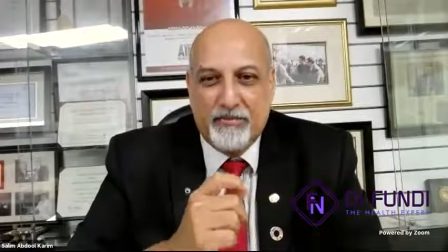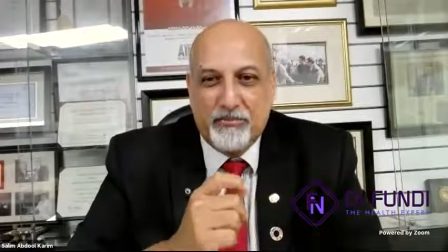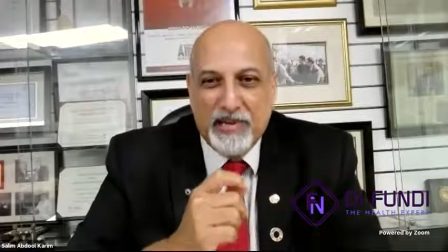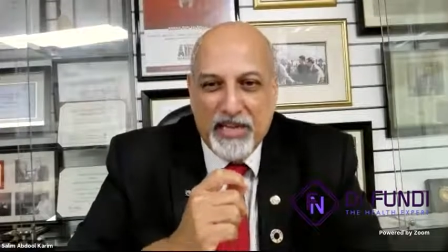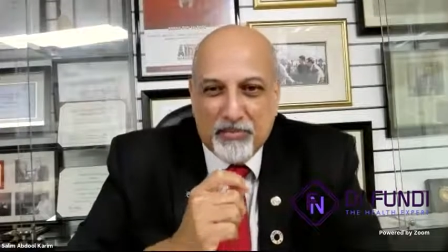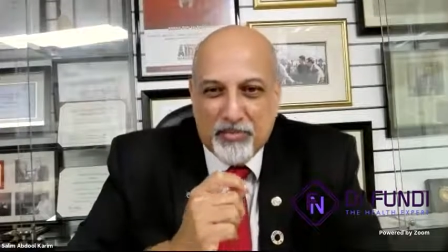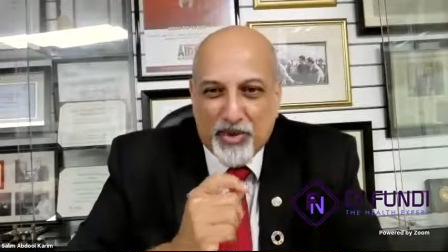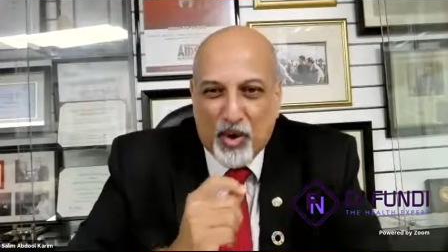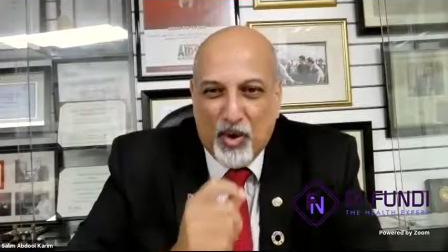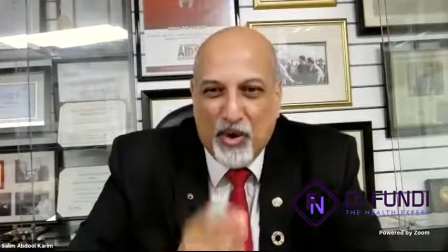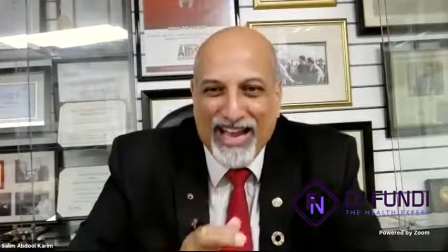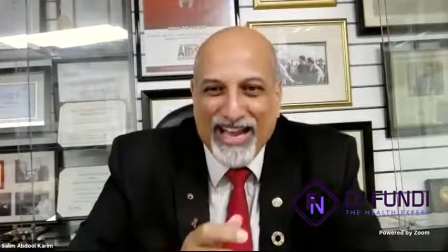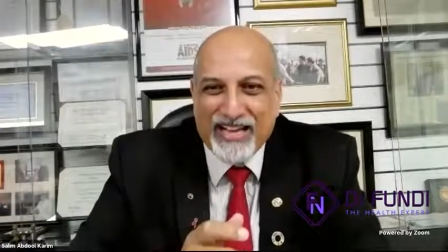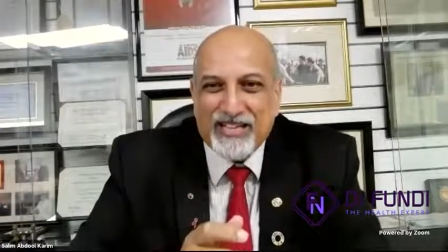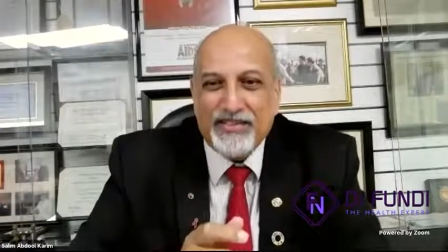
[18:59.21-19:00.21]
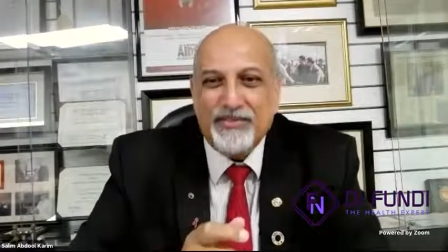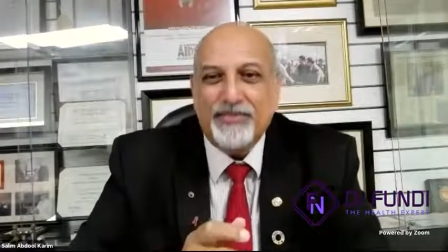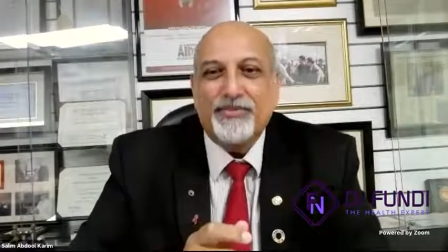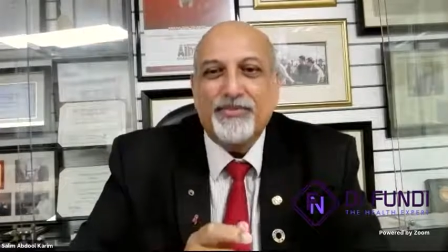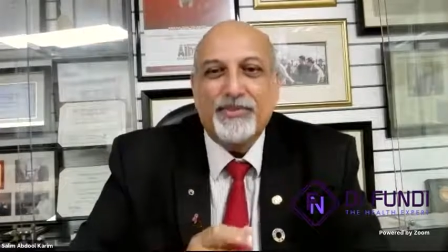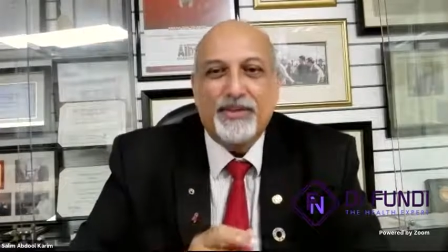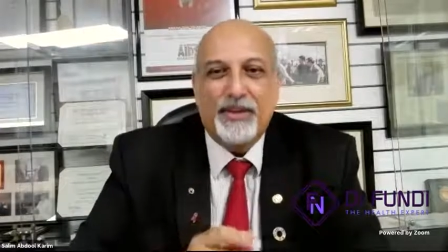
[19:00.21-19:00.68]
being
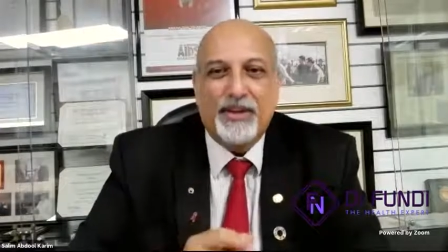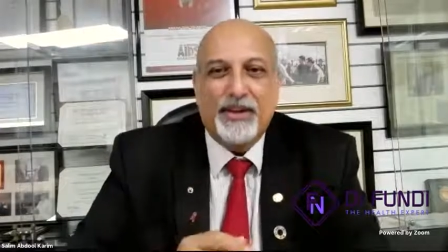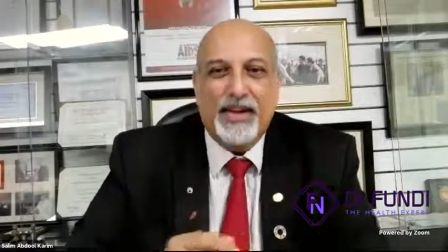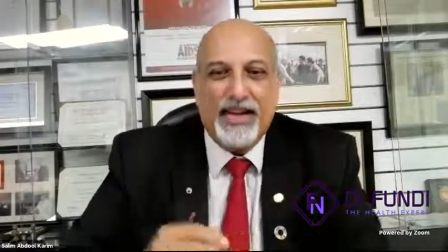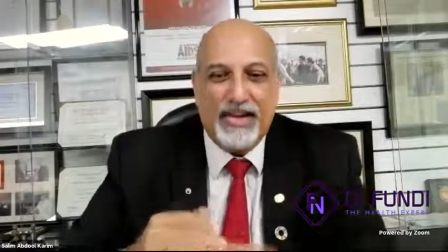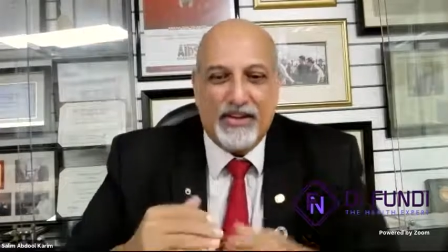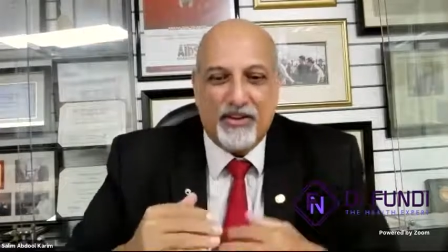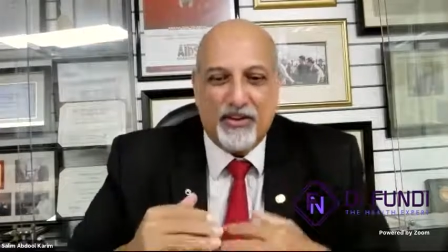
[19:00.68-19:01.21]
proactive and